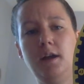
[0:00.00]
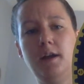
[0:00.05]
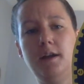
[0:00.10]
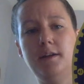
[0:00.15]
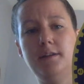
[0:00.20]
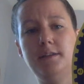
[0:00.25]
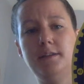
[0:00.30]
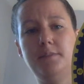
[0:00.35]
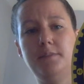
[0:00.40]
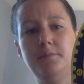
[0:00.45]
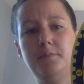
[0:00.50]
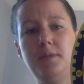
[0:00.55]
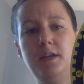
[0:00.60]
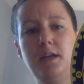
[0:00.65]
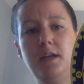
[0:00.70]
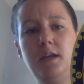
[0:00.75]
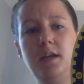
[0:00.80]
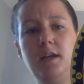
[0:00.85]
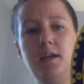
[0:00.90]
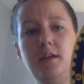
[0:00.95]
As the
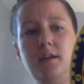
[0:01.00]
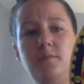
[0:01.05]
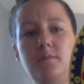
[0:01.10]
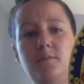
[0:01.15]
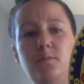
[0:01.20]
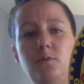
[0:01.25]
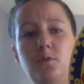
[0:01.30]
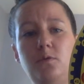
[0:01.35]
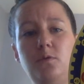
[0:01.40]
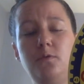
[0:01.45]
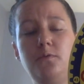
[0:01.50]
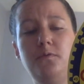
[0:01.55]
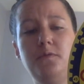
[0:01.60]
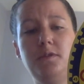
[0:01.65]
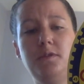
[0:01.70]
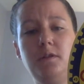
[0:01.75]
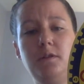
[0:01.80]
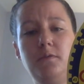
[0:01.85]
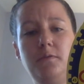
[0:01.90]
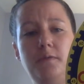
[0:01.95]
minute hand moves
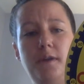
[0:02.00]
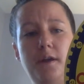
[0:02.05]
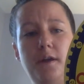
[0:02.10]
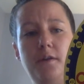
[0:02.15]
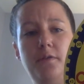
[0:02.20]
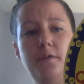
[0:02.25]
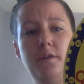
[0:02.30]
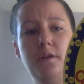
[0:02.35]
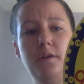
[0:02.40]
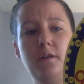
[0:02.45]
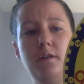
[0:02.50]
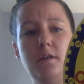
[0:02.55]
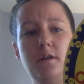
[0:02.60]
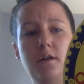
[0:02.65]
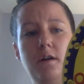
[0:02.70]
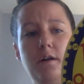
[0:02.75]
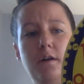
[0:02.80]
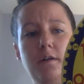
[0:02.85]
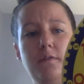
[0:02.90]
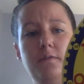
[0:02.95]
around the
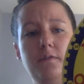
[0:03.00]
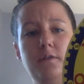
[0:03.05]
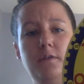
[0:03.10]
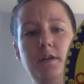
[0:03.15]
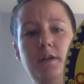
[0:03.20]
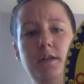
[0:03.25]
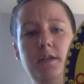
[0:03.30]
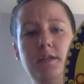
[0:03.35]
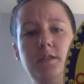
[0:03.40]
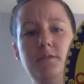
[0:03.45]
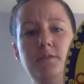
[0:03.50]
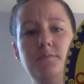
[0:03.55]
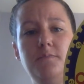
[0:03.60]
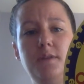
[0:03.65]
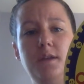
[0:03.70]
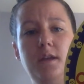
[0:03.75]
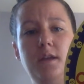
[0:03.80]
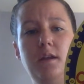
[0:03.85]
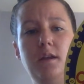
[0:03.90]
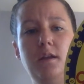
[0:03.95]
clock for each
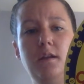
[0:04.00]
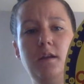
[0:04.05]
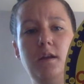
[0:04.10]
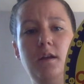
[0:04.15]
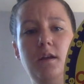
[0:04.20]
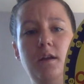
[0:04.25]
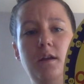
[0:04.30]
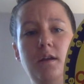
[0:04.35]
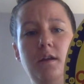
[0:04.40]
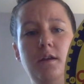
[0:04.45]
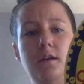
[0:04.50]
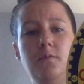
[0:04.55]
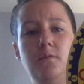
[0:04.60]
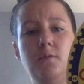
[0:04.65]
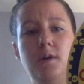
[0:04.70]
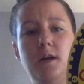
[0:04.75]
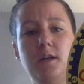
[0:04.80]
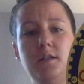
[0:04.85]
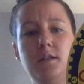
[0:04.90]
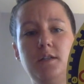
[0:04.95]
minute,
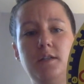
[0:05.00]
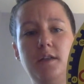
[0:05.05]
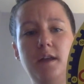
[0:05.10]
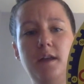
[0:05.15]
watch the